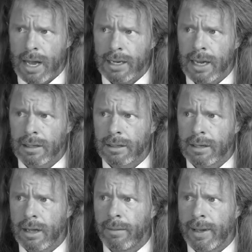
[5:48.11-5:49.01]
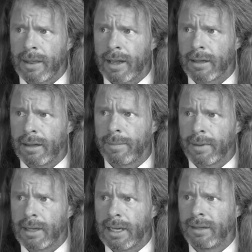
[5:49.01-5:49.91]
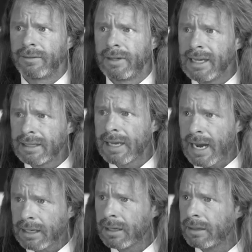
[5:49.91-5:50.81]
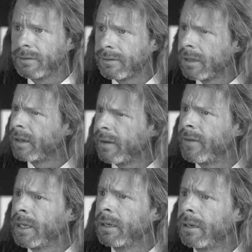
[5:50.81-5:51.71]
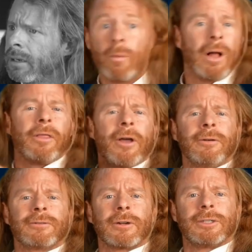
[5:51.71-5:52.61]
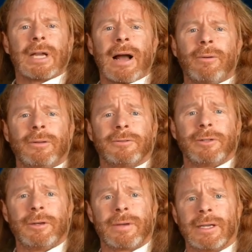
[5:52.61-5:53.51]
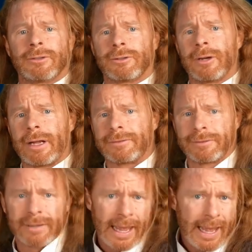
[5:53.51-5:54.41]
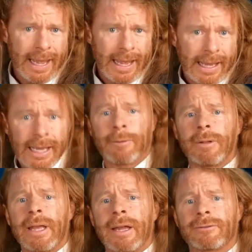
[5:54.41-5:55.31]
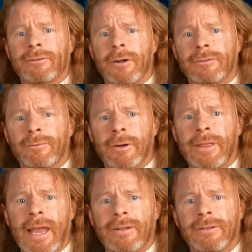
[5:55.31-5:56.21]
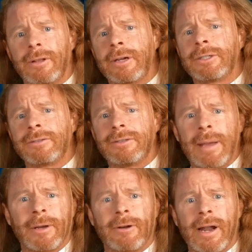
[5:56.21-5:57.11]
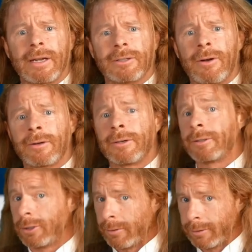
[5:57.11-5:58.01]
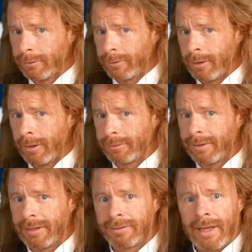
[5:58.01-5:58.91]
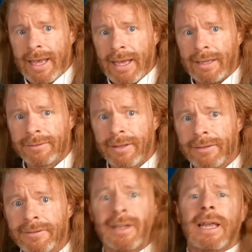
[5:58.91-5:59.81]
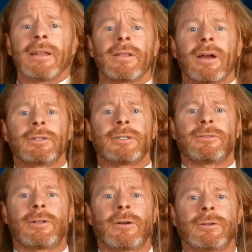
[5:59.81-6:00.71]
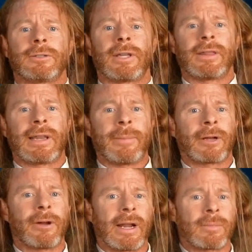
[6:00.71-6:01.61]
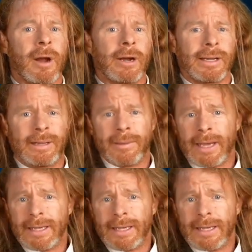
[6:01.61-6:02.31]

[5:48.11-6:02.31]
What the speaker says: I can't tell by that clip. Is he technically still living? Well, those are jowls you can trust. Equally as trustworthy as the largest Democratic donor, George Soros, is the second largest donor to the Democratic Party,